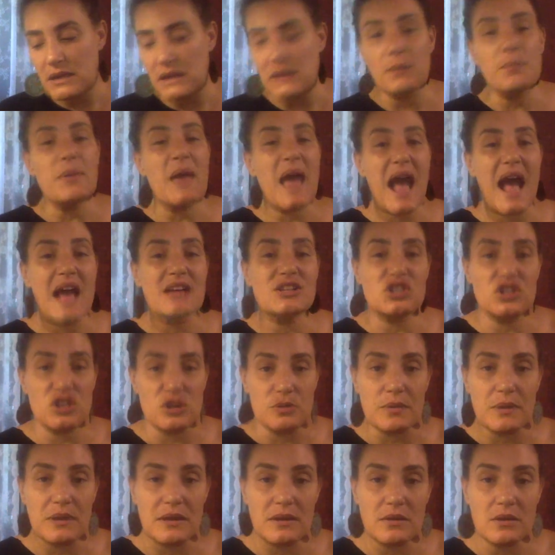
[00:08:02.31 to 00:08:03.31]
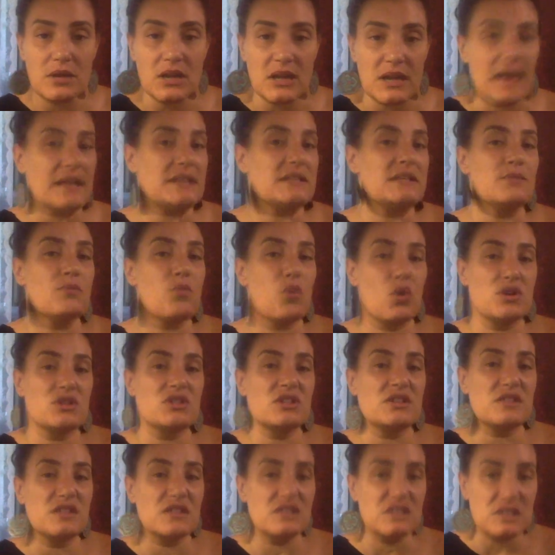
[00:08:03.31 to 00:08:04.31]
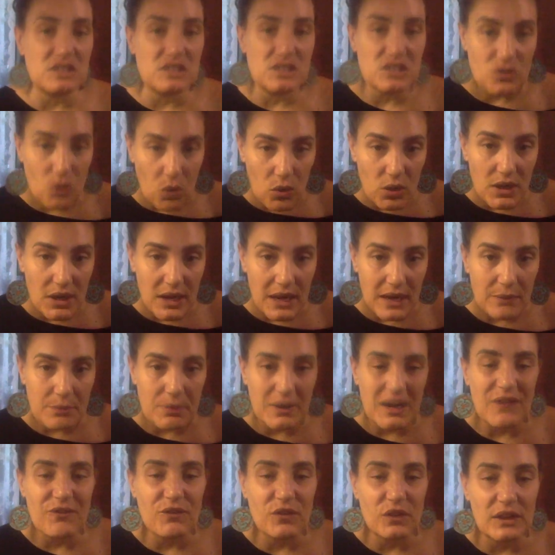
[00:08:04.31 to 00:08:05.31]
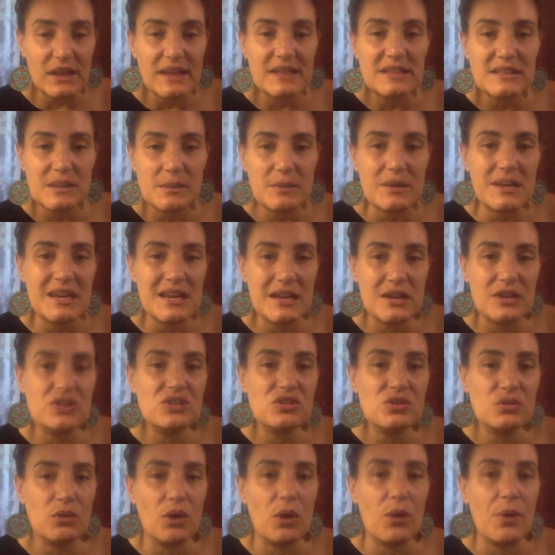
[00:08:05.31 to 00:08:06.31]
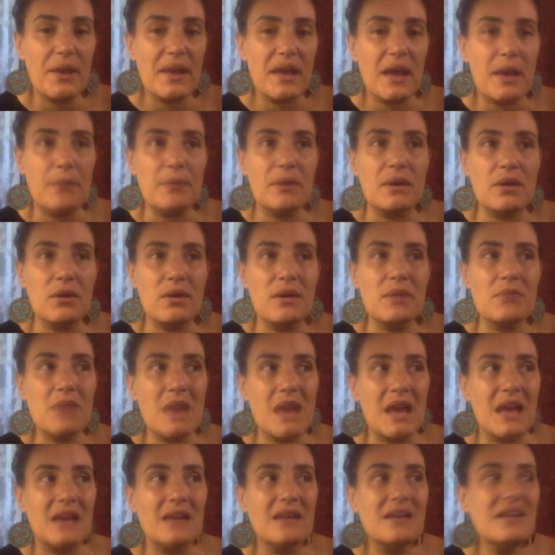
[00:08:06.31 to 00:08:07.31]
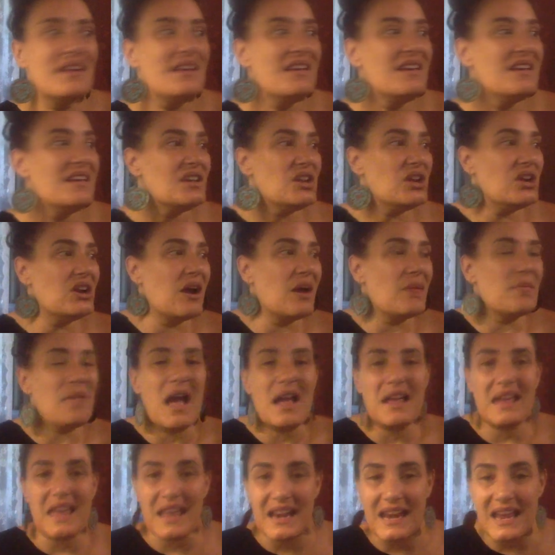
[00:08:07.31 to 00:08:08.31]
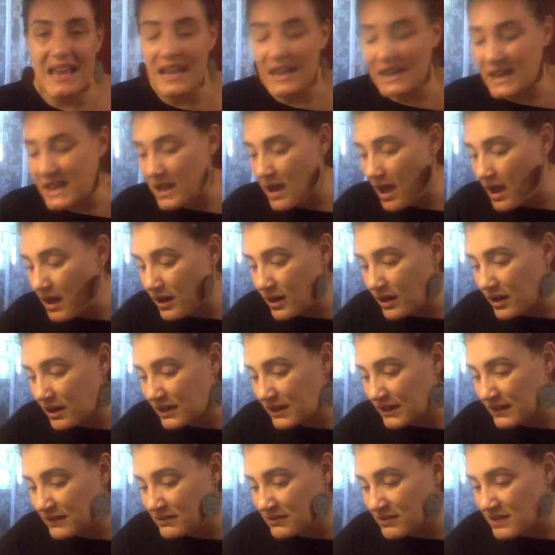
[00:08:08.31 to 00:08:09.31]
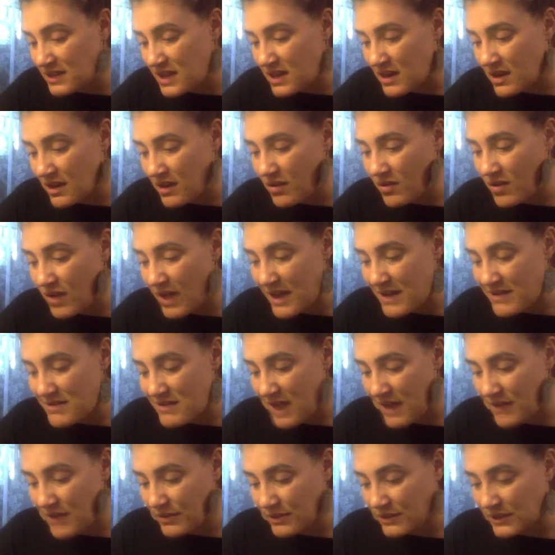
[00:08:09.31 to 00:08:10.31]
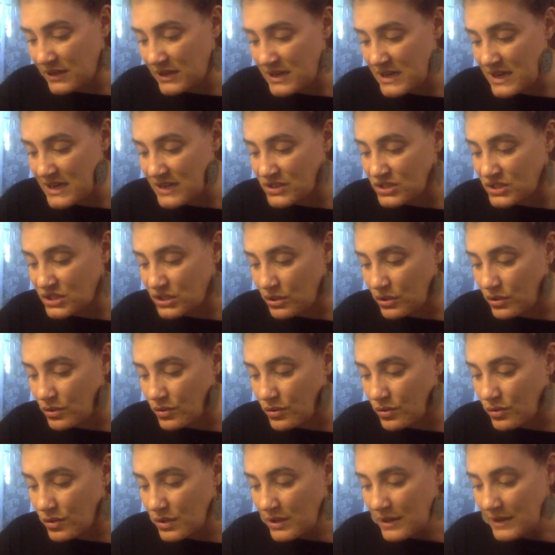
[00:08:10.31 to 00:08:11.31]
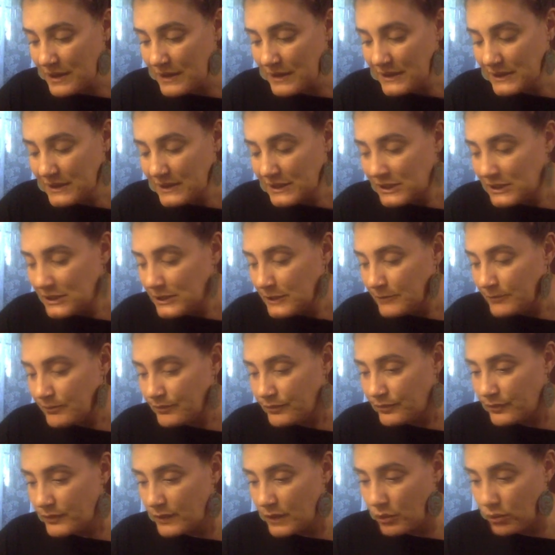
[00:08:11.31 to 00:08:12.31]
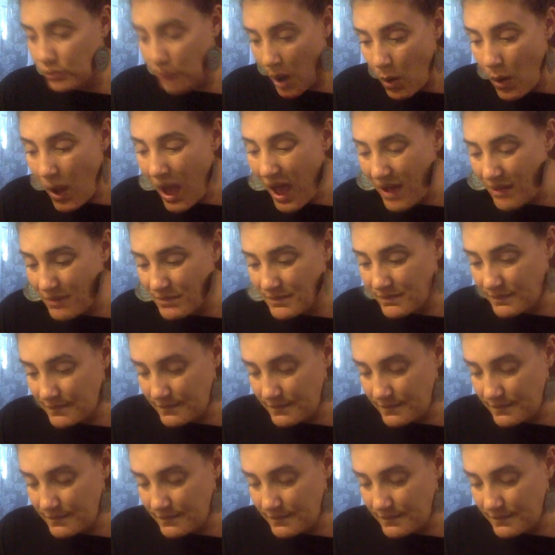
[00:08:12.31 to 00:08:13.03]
in the past, you've been connected more to the distorted. But I feel like somebody here is growing up and going, man, you know, I'm not getting any younger. And, you know, I really need to grow up.